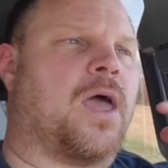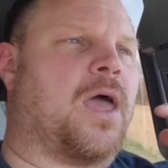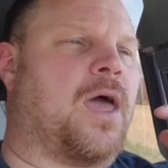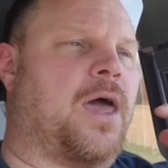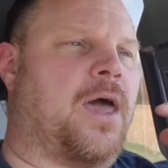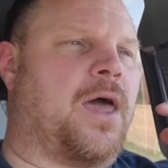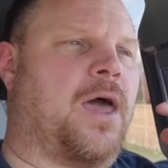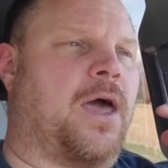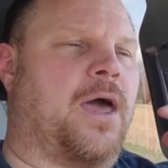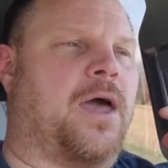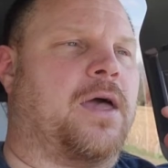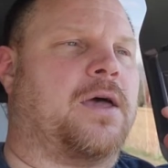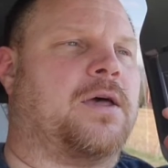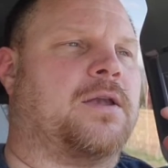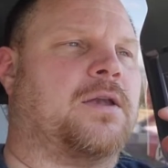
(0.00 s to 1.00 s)

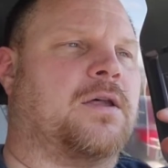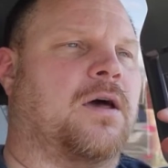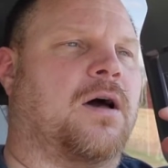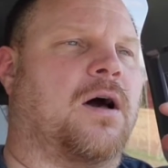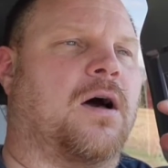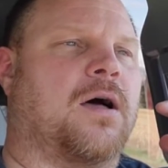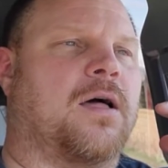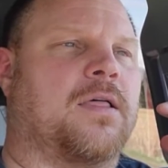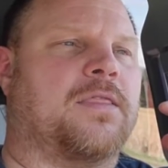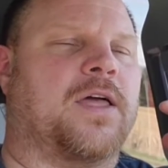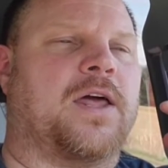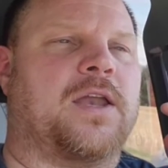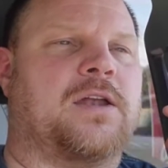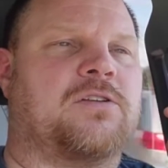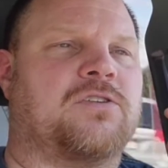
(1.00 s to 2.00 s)
And
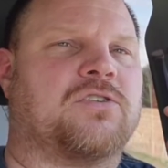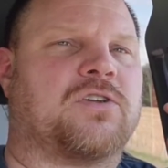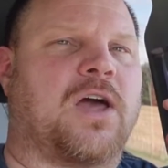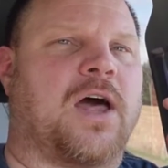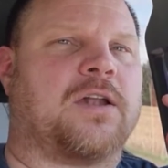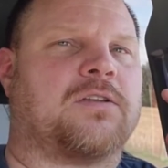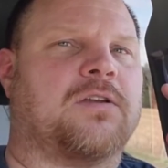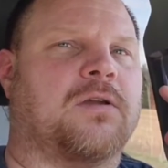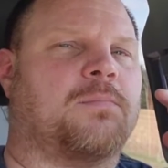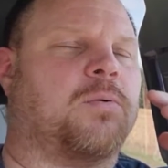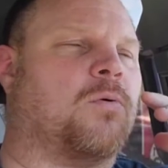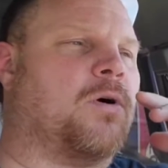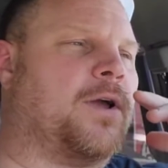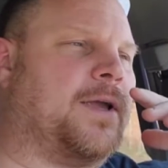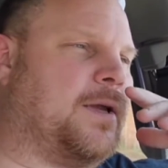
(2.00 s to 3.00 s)
then it just got to the
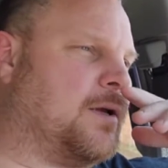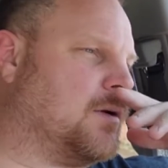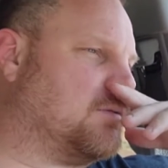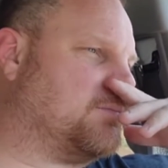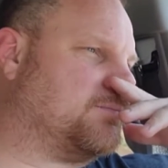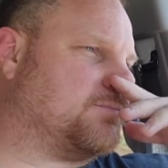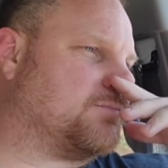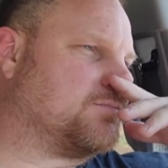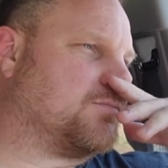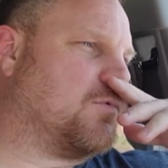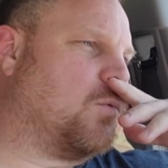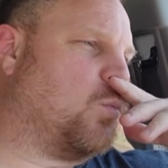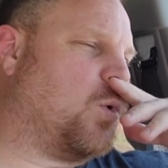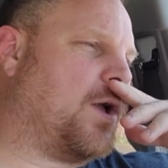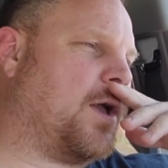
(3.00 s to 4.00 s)
point
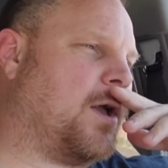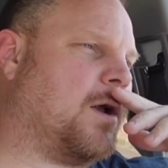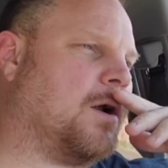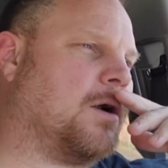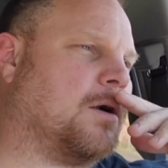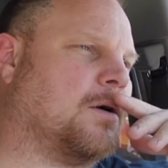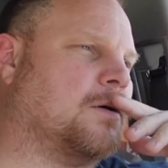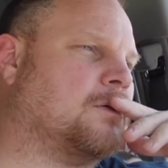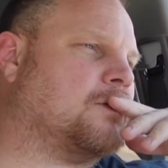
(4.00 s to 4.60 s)
where